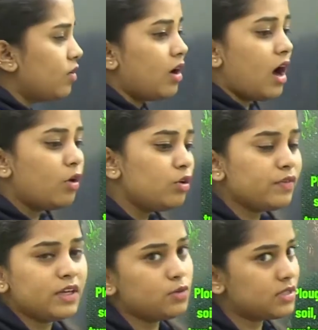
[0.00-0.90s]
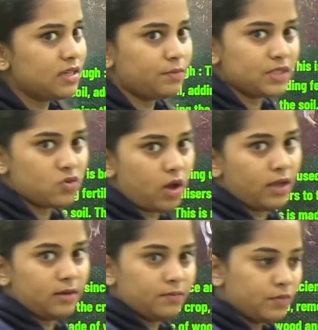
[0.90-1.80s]
how do we loosen up the
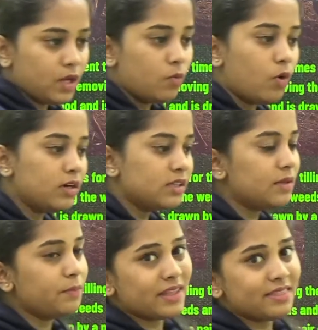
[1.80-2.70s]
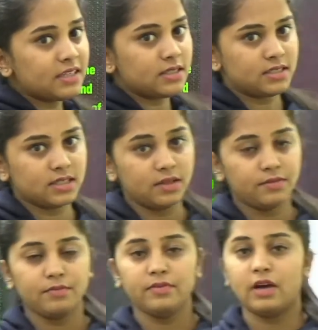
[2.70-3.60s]
soil? What are the methods?
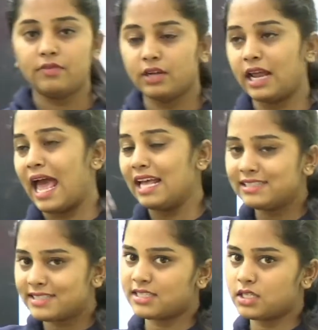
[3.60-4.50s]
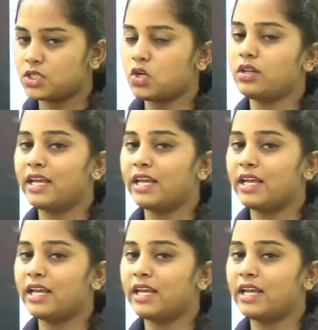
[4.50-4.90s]
Our ancestors or